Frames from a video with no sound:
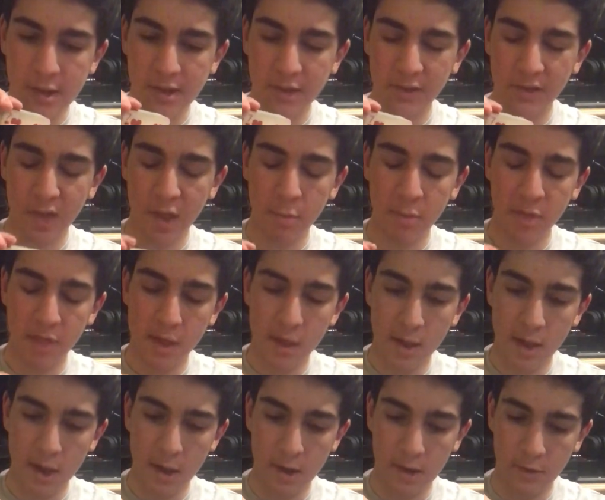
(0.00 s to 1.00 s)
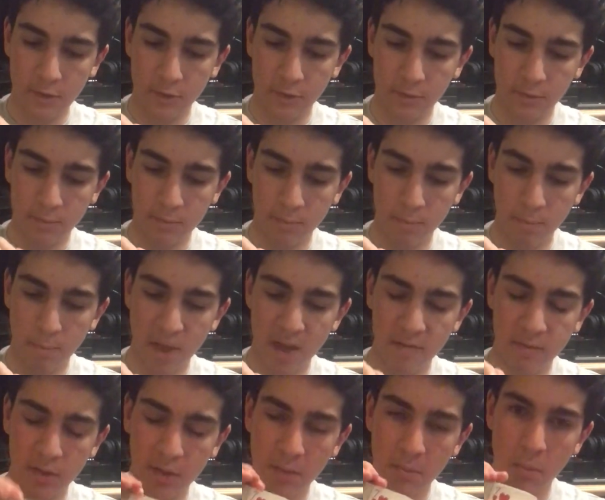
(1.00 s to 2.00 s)
same thing, kind of just
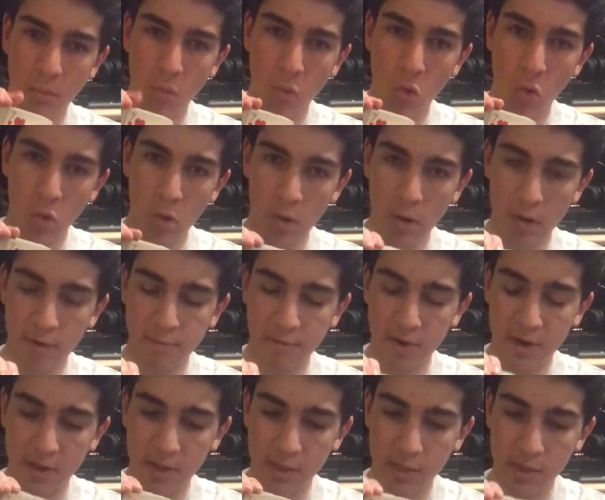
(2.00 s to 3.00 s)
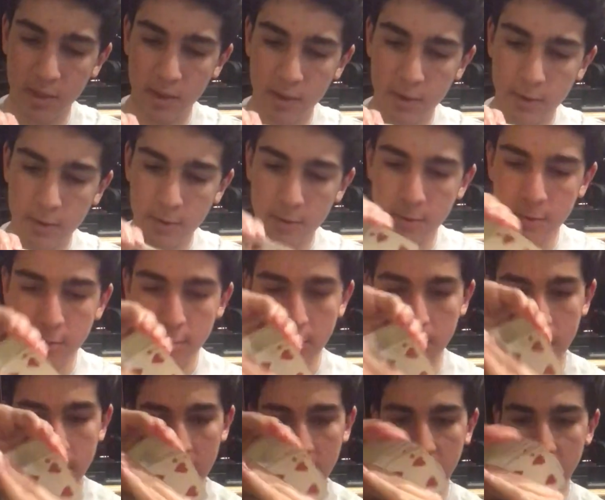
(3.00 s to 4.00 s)
bevel it more, if anything.
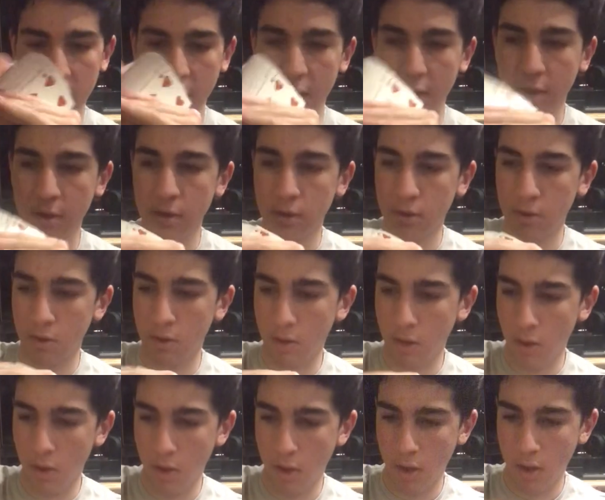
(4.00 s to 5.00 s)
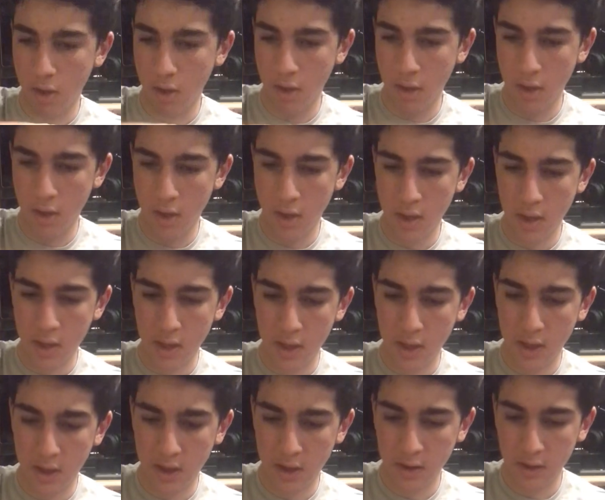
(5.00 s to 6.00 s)
Get it?
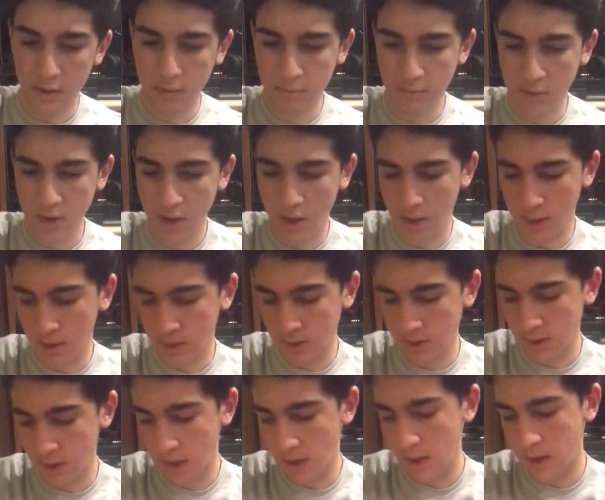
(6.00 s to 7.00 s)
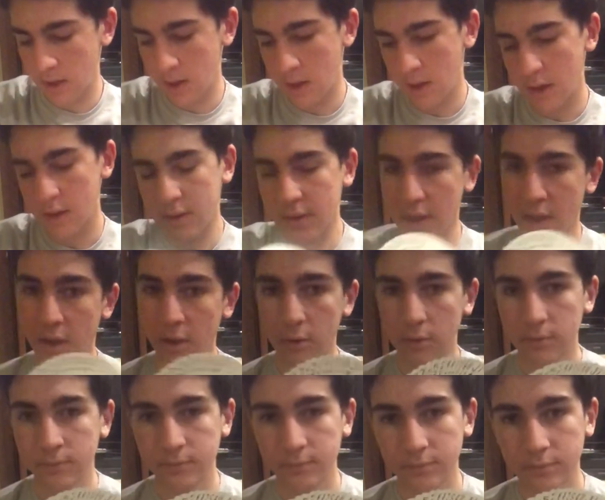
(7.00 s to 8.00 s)
And yeah, like that. Now,
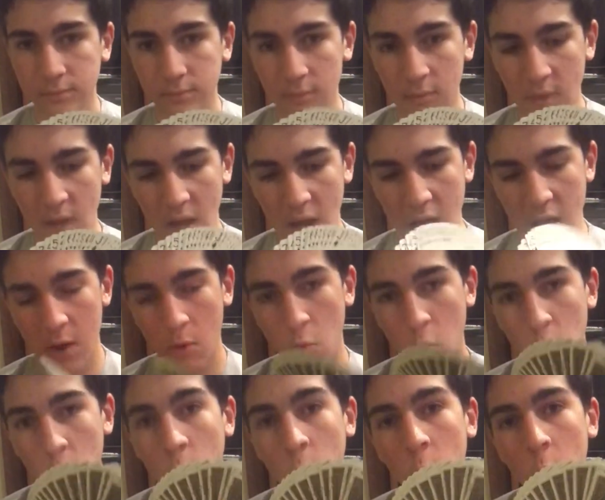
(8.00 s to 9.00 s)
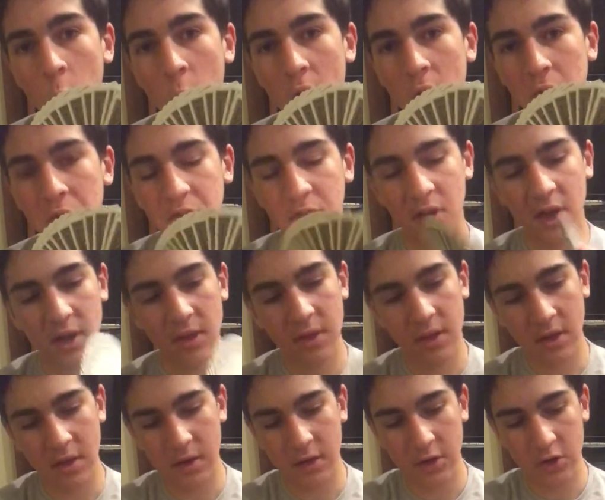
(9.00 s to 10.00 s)
I will say the
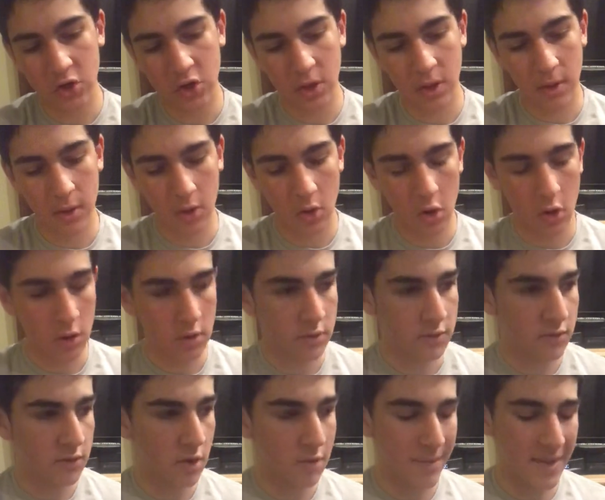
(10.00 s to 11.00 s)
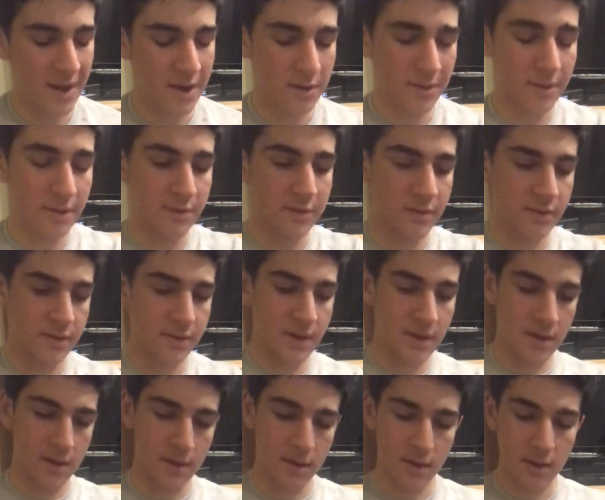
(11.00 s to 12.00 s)
condition of the cards don't matter. This is
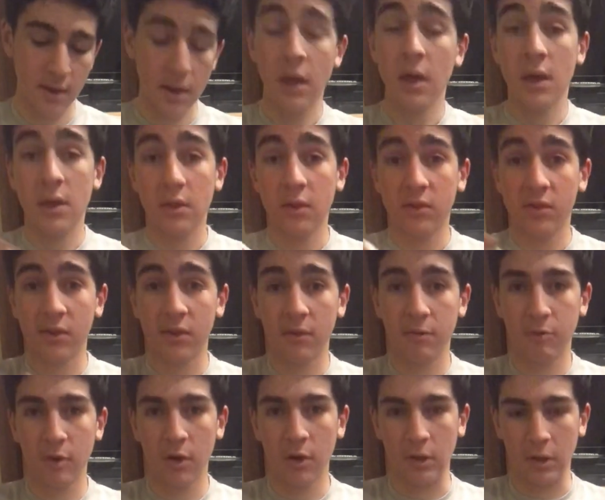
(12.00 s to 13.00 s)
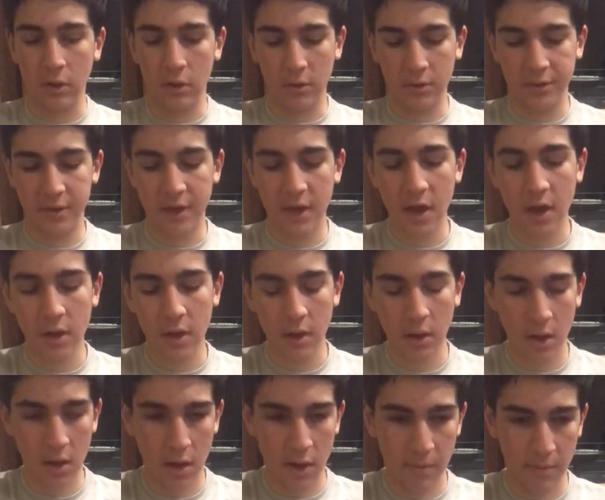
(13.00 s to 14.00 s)
a fairly old deck
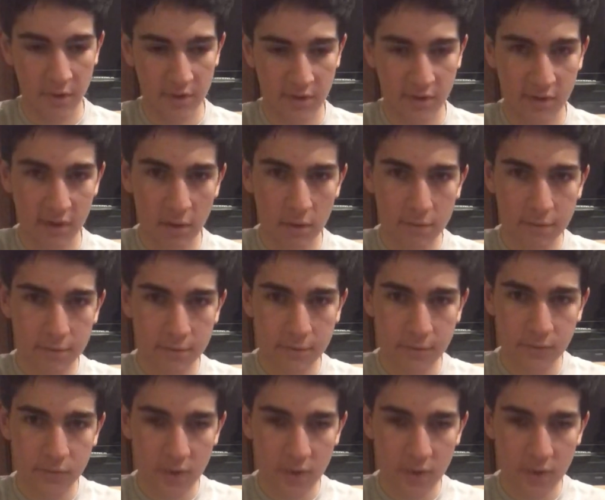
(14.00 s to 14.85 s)
itself,